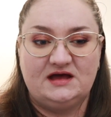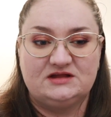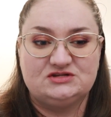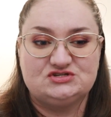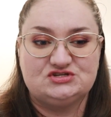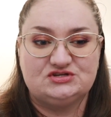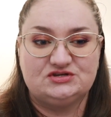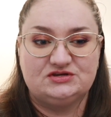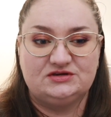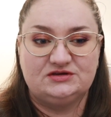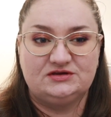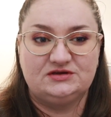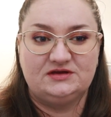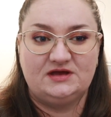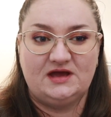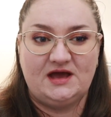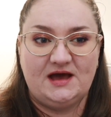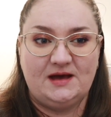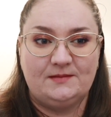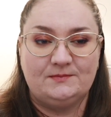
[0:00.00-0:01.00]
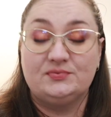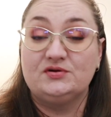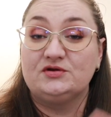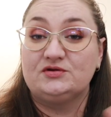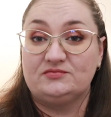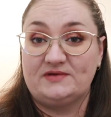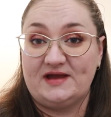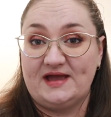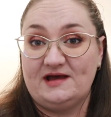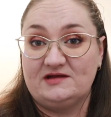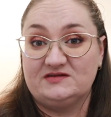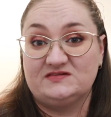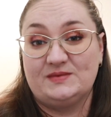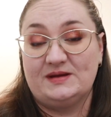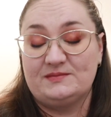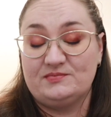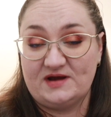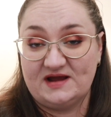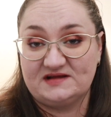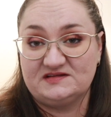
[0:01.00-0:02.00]
to put around my
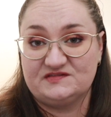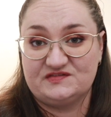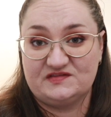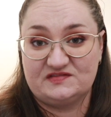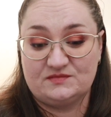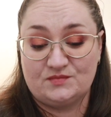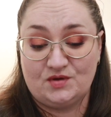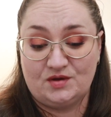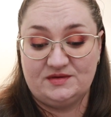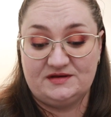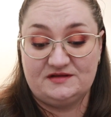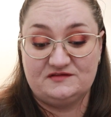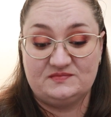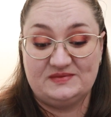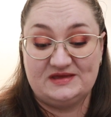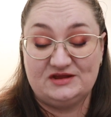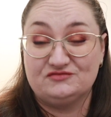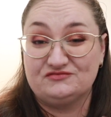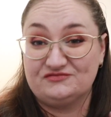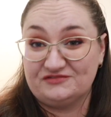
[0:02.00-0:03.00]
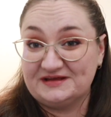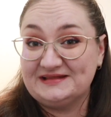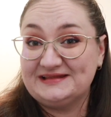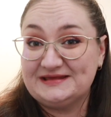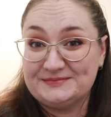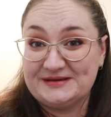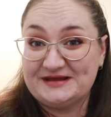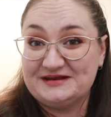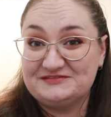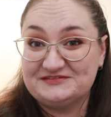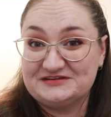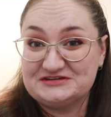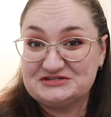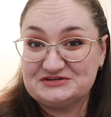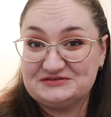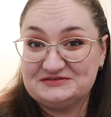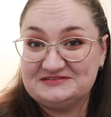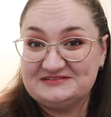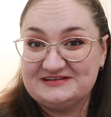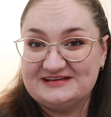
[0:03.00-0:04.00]
practice at the moment has been really
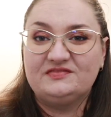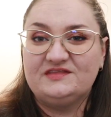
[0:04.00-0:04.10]
beneficial.